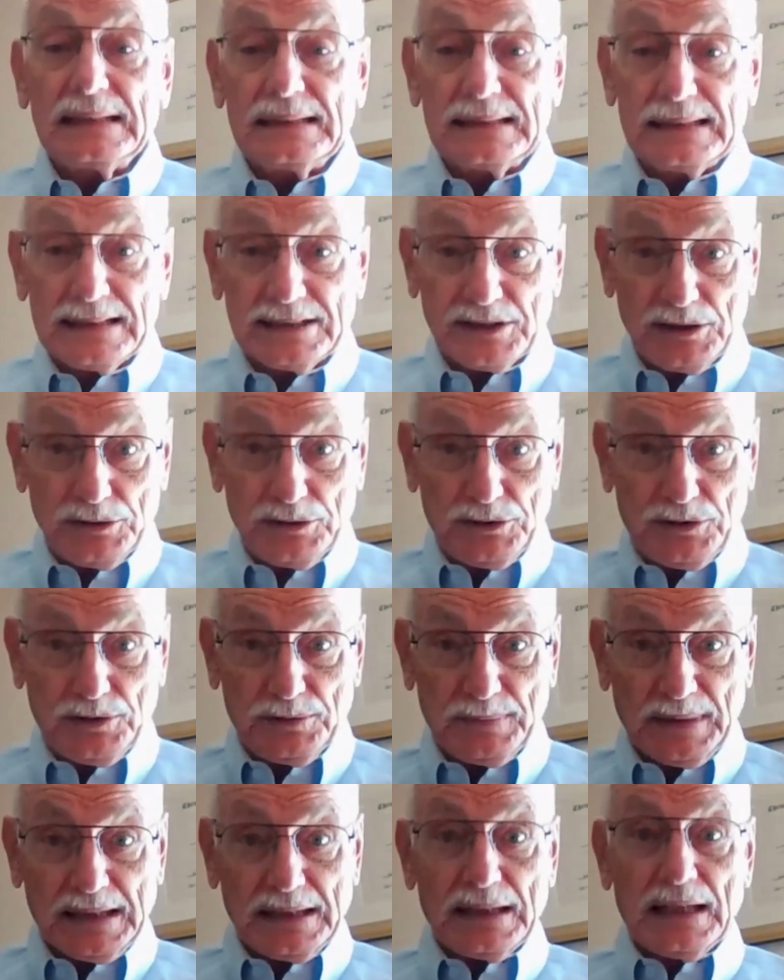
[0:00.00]
Listen to
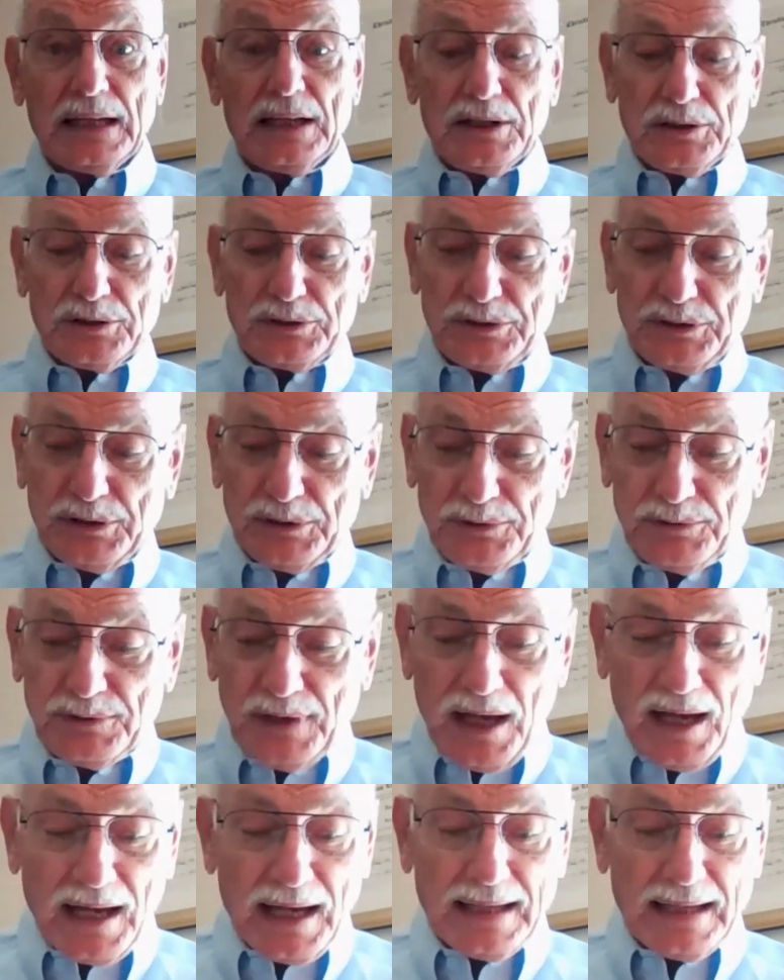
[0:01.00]
me. Do
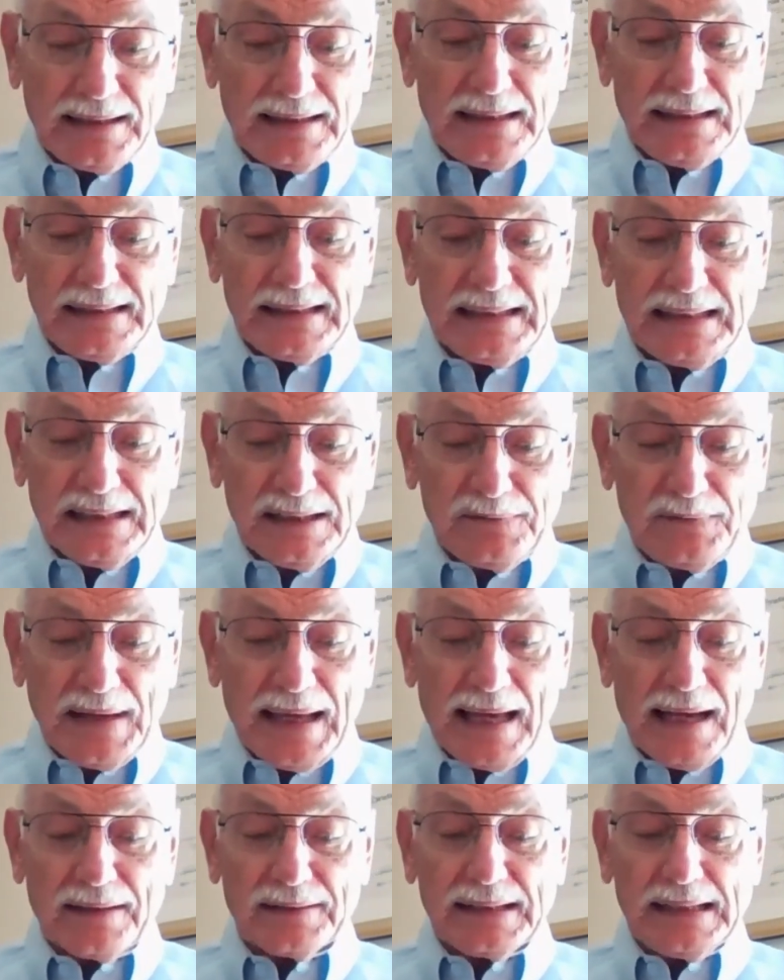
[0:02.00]
not give
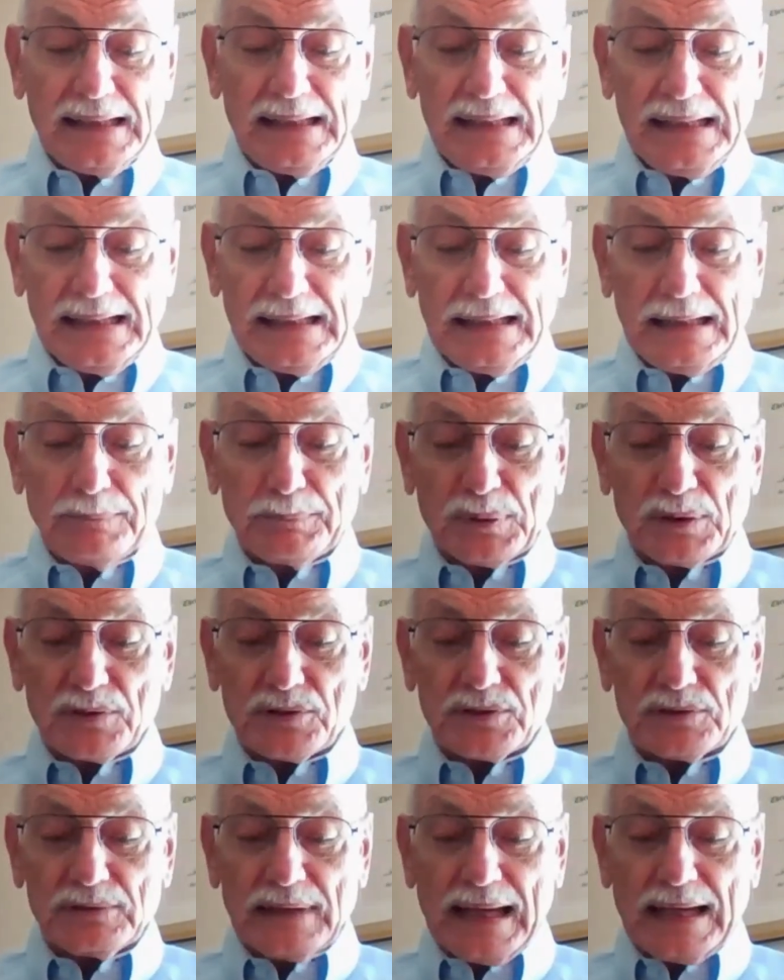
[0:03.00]
out any
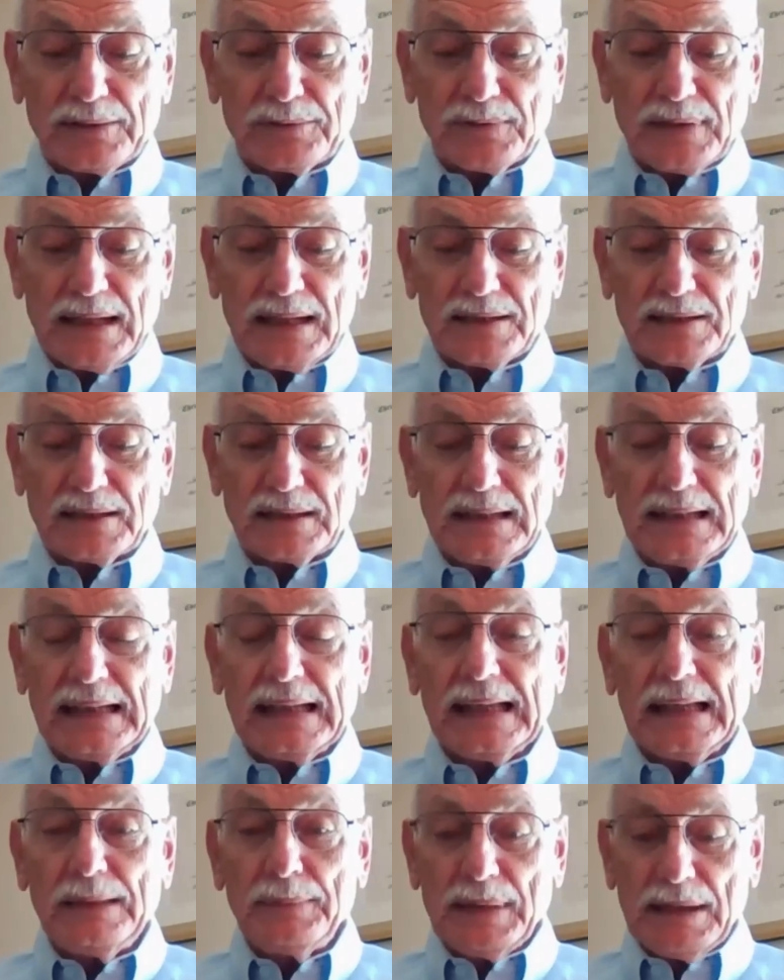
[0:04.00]
personal address,
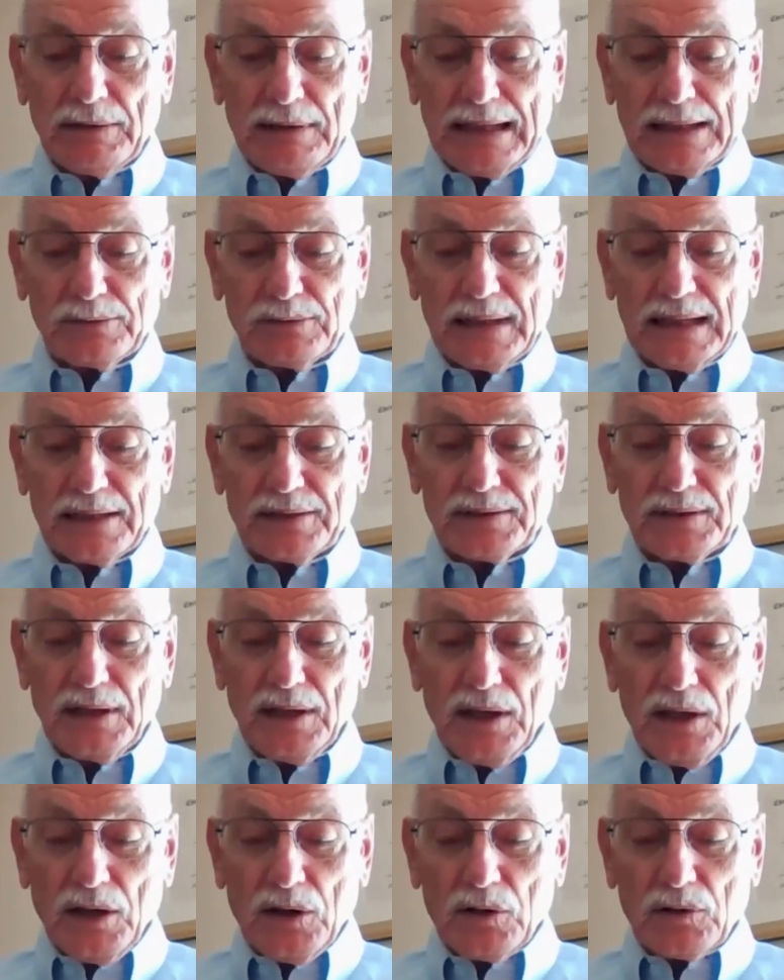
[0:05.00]
email address,
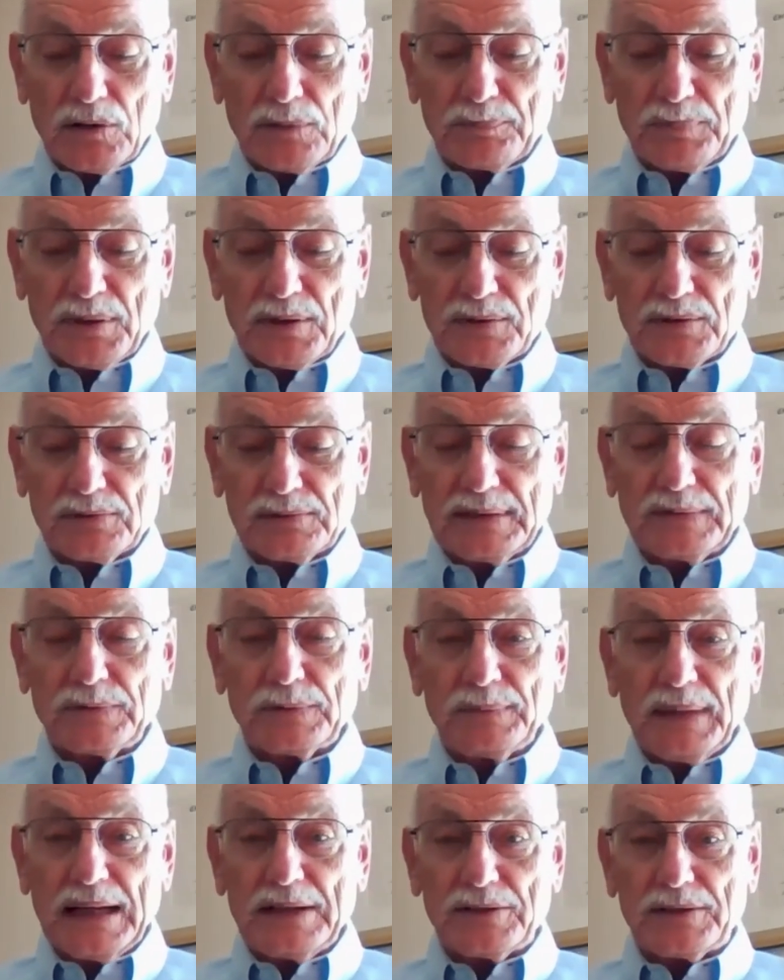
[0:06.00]
or personal
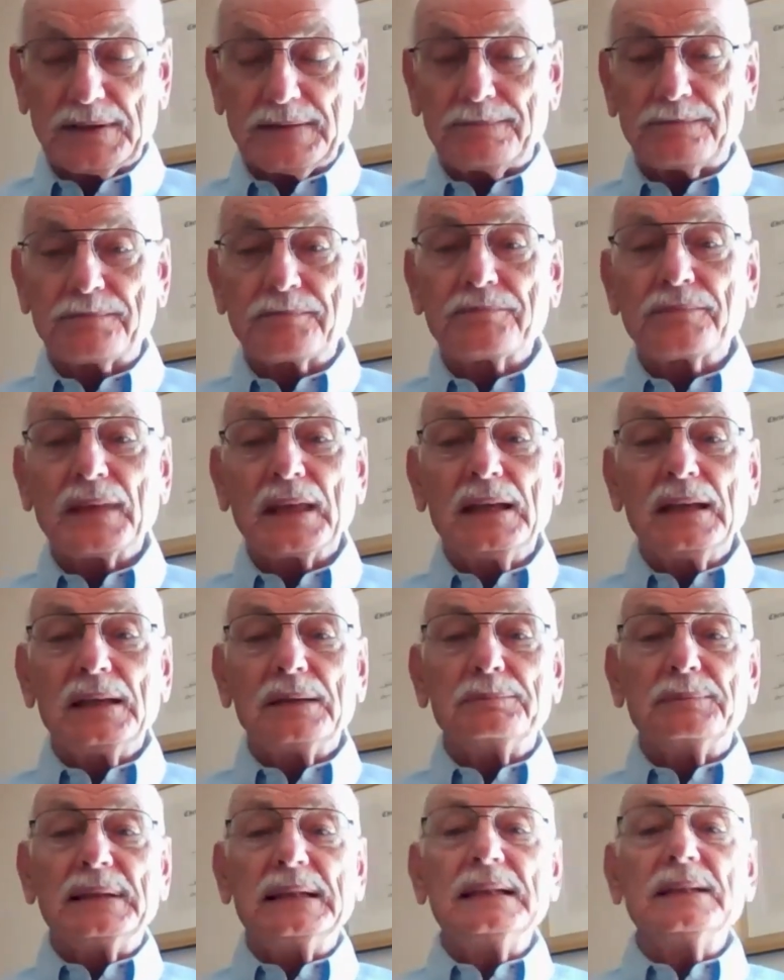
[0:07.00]
information.
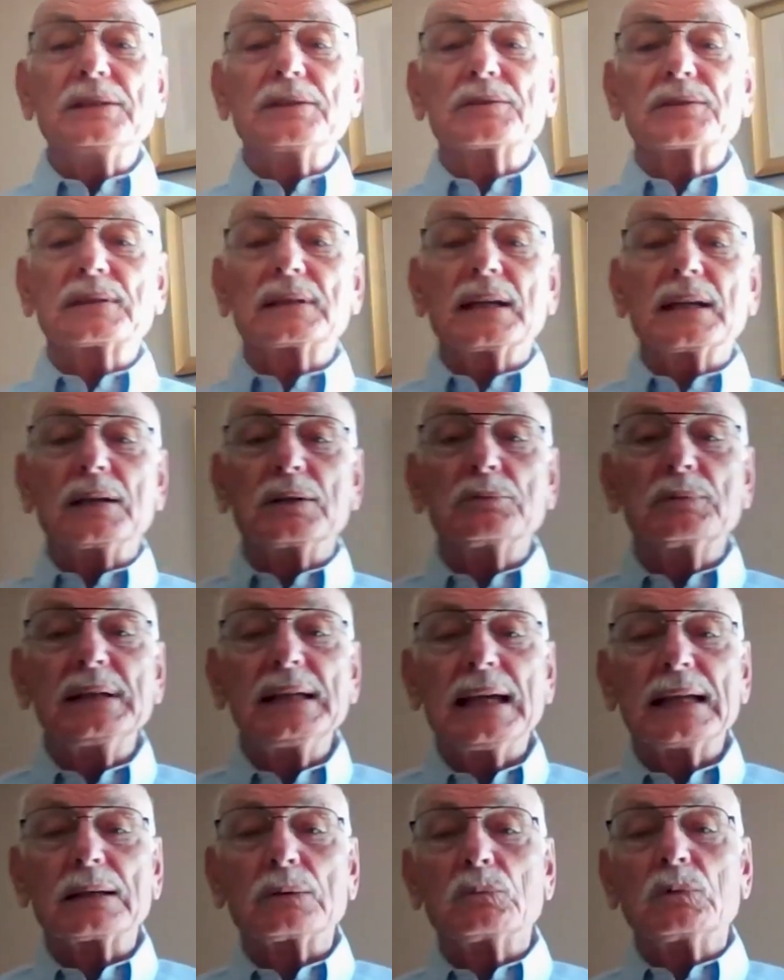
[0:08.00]
Many years ago,
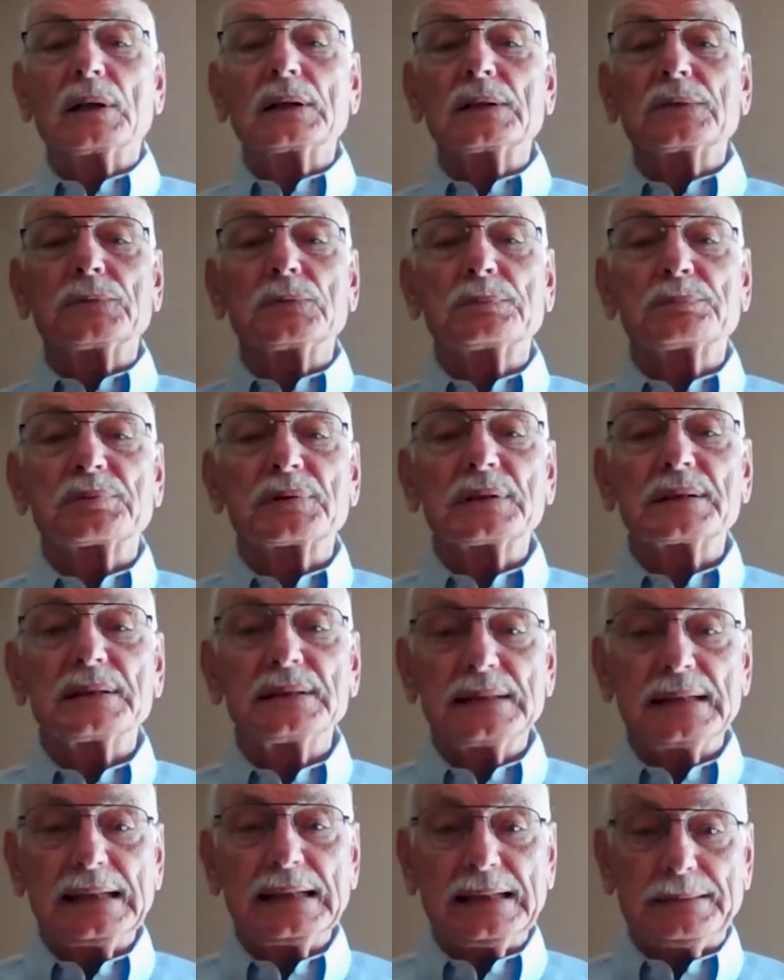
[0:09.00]
we had a wonderful
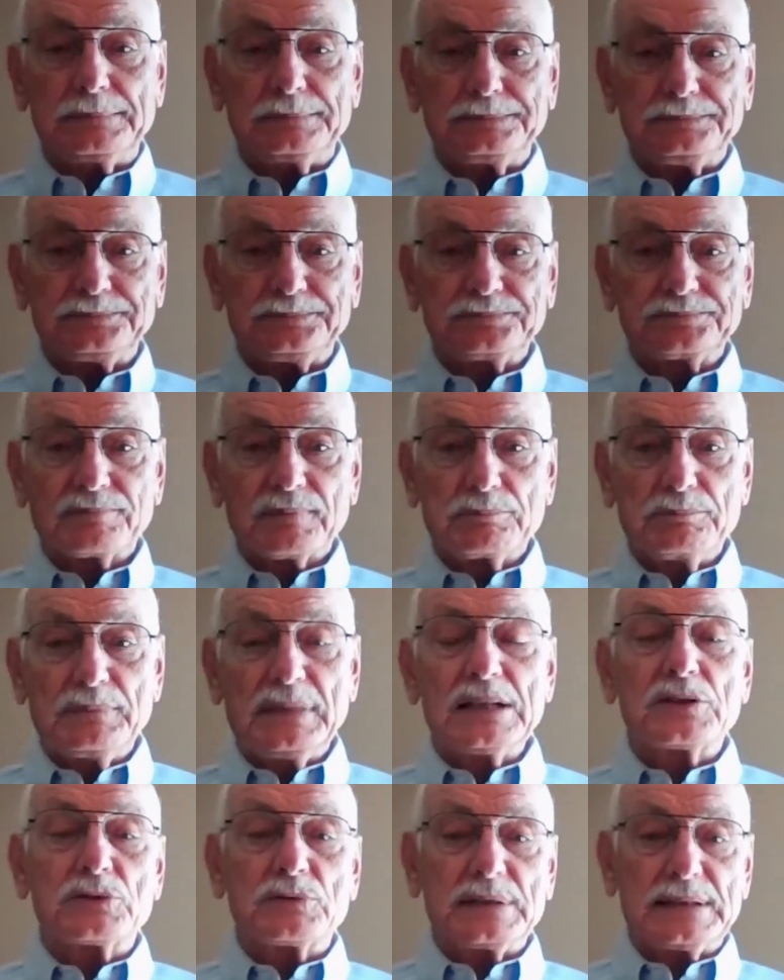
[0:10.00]
prison team,
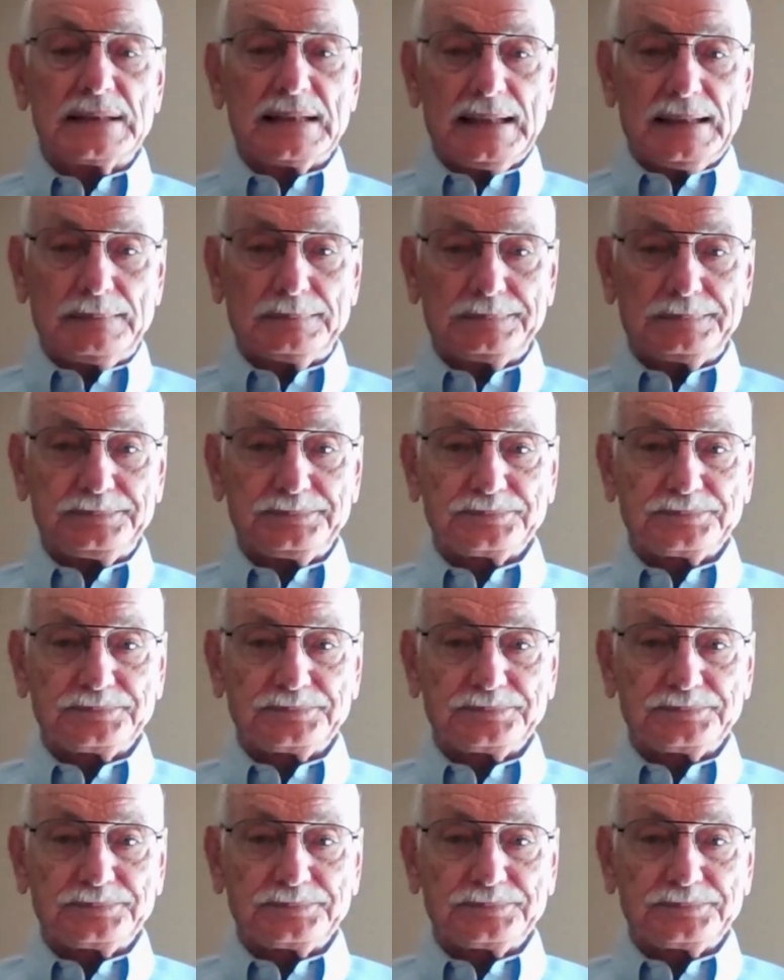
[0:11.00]
ministry team